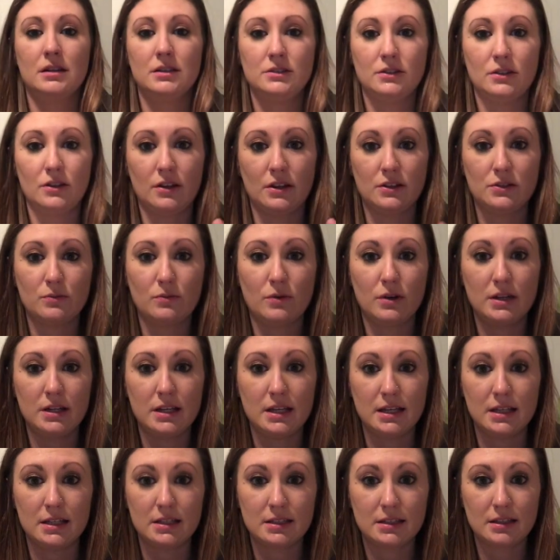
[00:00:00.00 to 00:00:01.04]
So this one
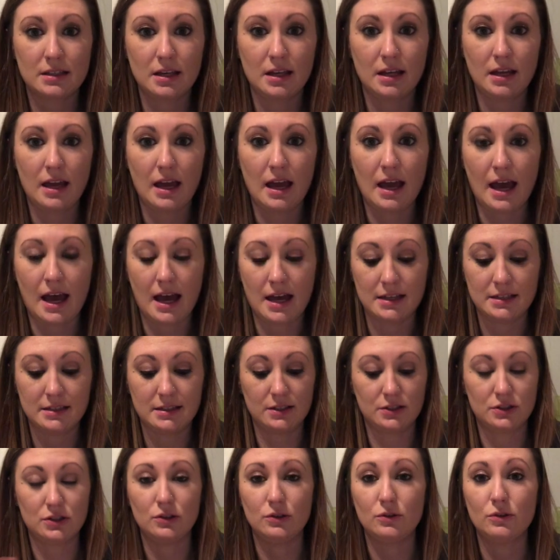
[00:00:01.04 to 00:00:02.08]
has
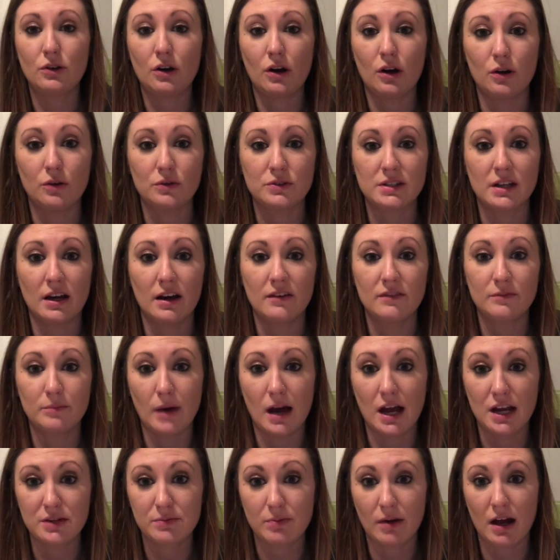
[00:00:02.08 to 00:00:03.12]
the 2 coats of
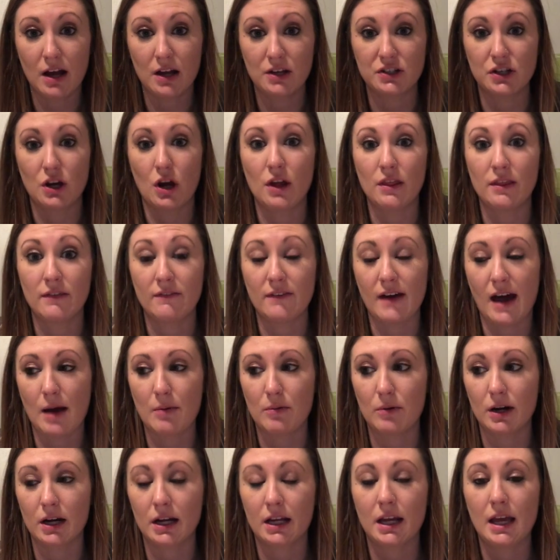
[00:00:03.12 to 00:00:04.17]
Mod Podge on the
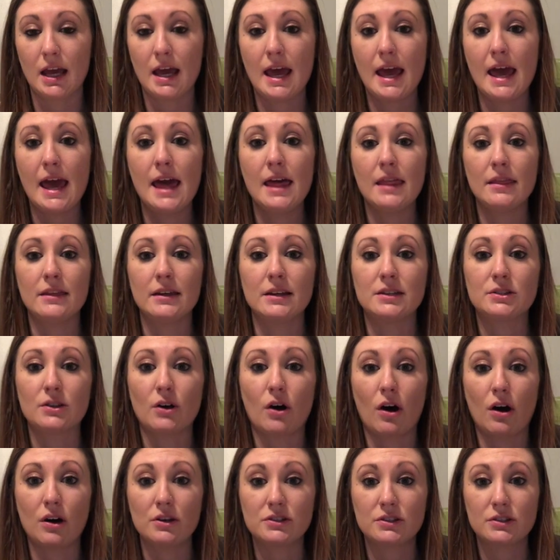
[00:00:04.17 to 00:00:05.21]
fabric. This
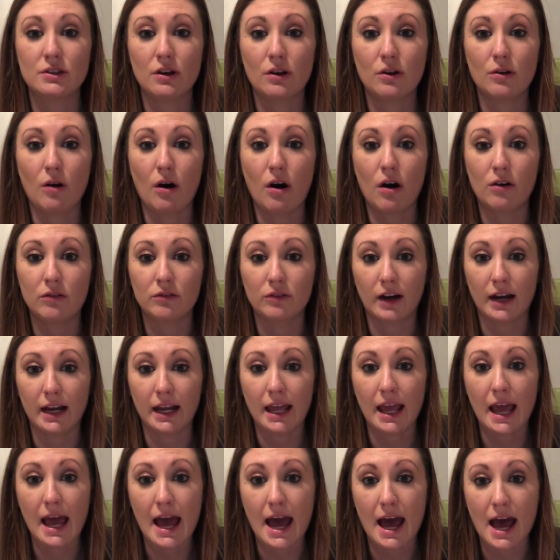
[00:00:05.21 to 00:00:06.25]
also
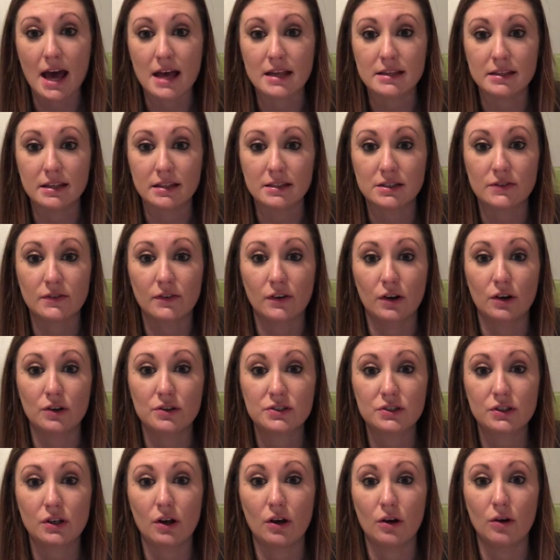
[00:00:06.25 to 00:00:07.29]
already has its
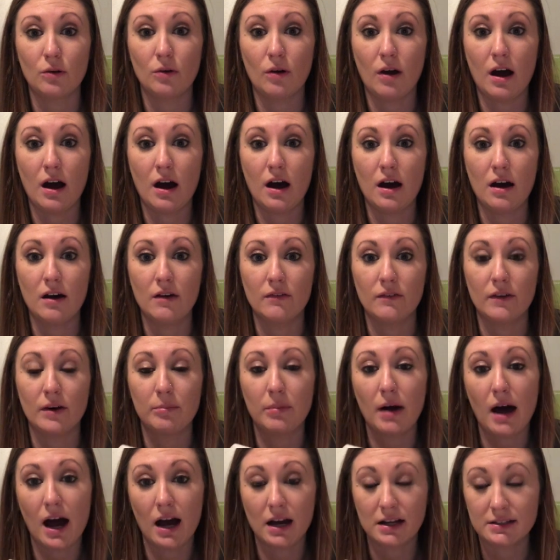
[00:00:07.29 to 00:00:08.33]
first coat of
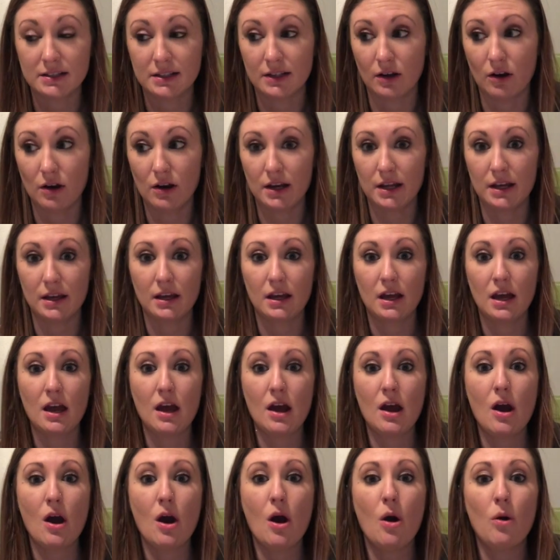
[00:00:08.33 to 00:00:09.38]
epoxy on it.
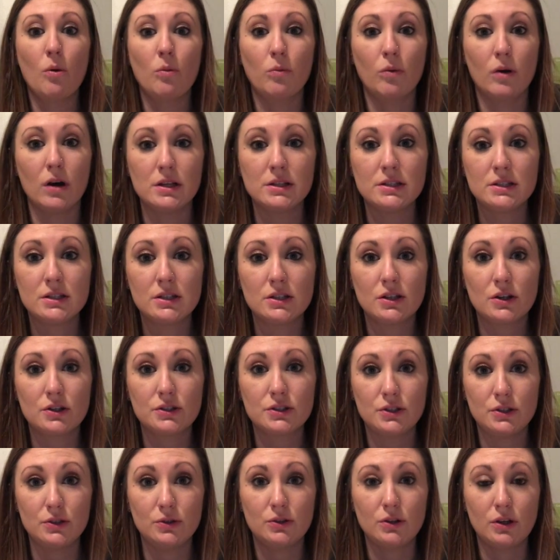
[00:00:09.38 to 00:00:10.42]
Once your
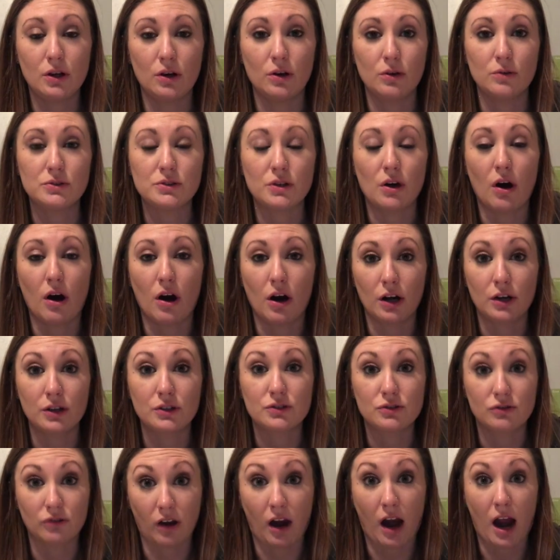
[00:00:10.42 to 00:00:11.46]
2 coats are
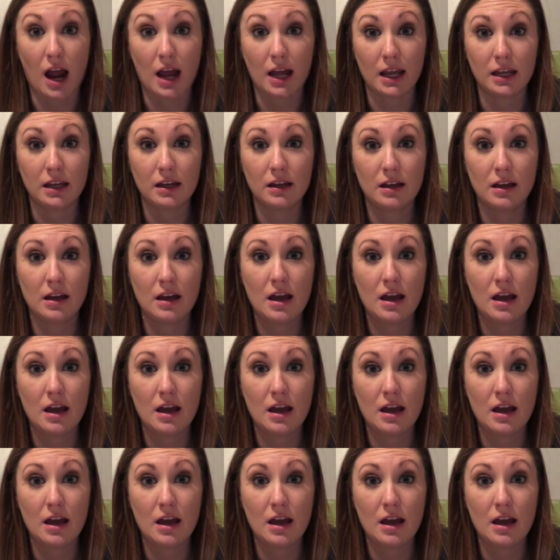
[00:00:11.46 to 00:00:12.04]
dry,